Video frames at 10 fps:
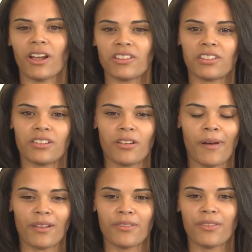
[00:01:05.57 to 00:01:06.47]
I got to
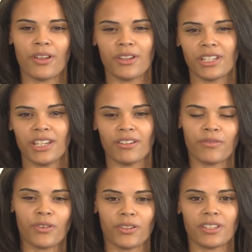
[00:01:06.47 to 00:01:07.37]
around 13 or
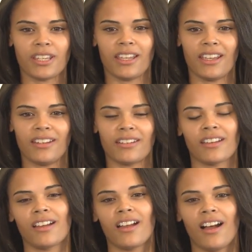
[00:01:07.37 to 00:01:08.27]
14,
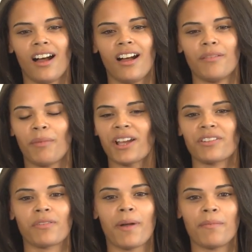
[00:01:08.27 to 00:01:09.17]
I
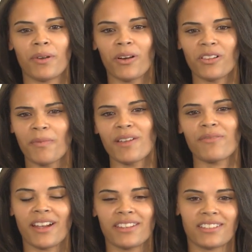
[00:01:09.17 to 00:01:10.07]
could remember all of my
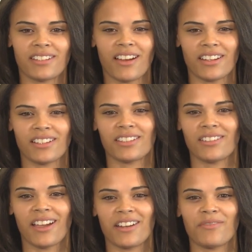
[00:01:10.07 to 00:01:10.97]
friends starting
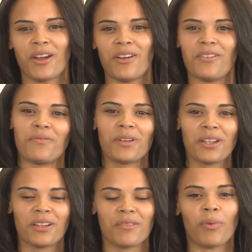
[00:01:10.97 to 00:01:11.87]
to kind of go
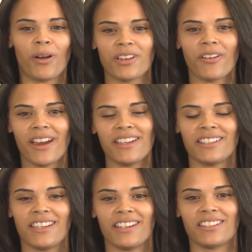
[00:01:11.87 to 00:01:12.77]
boy
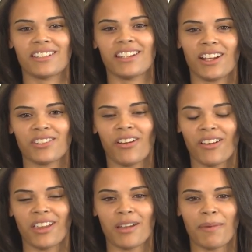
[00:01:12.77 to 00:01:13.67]
crazy and start
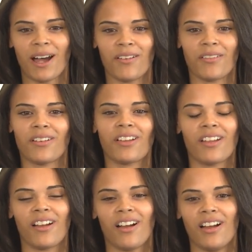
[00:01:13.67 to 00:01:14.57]
talking about
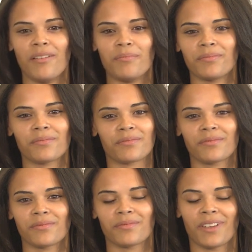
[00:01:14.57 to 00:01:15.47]

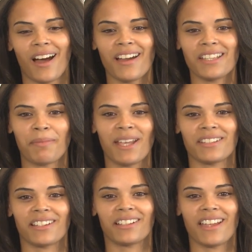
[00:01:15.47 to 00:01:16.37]
guys,
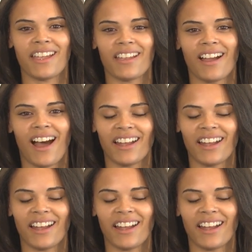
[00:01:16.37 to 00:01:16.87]
basically.